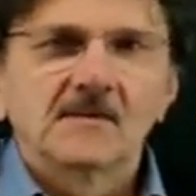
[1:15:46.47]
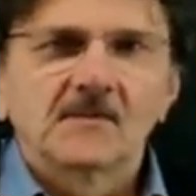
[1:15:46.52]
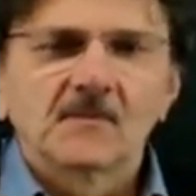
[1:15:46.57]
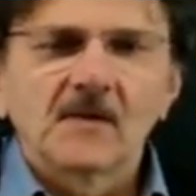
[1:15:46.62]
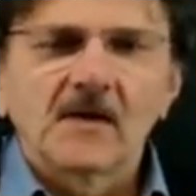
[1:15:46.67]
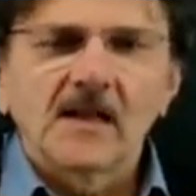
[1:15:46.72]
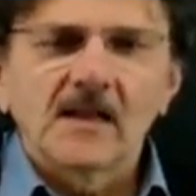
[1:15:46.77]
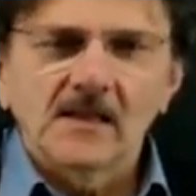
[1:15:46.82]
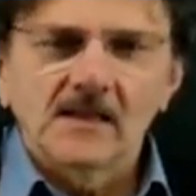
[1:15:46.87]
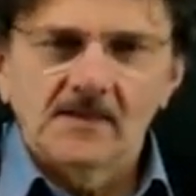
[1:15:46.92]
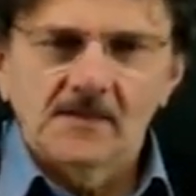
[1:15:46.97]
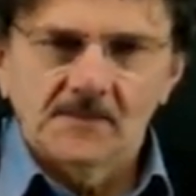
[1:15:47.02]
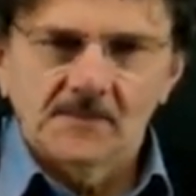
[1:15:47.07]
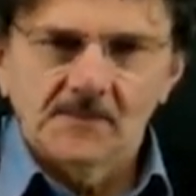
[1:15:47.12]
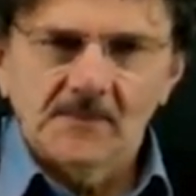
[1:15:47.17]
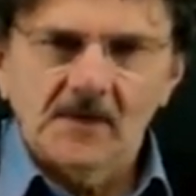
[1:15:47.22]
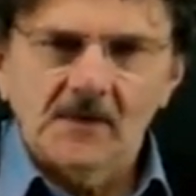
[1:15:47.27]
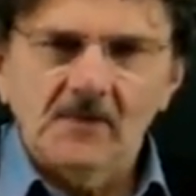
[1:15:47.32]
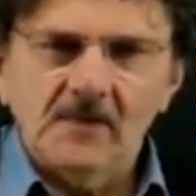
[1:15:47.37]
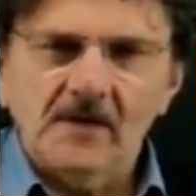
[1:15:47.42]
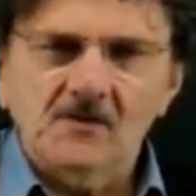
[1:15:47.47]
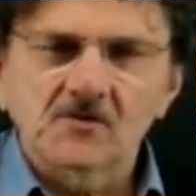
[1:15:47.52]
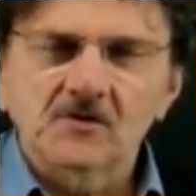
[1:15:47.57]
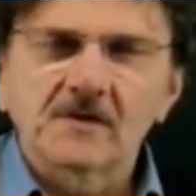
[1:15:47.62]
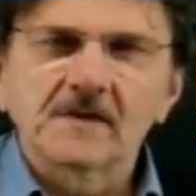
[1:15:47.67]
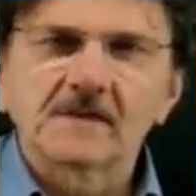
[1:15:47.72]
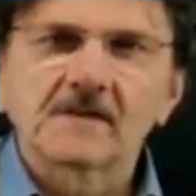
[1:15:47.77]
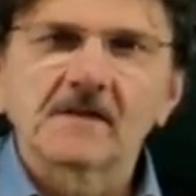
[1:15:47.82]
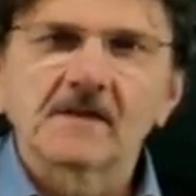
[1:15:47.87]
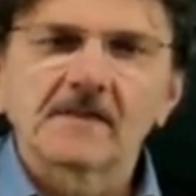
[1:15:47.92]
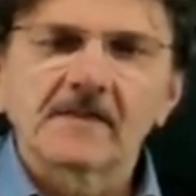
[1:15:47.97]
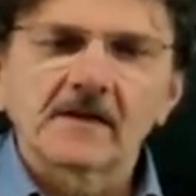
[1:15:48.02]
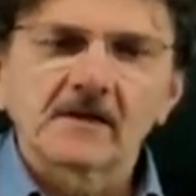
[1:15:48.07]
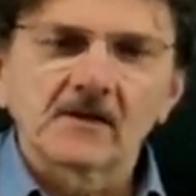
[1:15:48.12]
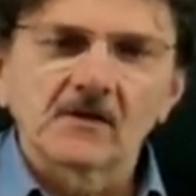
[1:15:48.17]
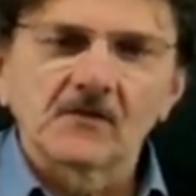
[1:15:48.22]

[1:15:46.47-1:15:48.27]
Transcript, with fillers: well, maybe actually it's not that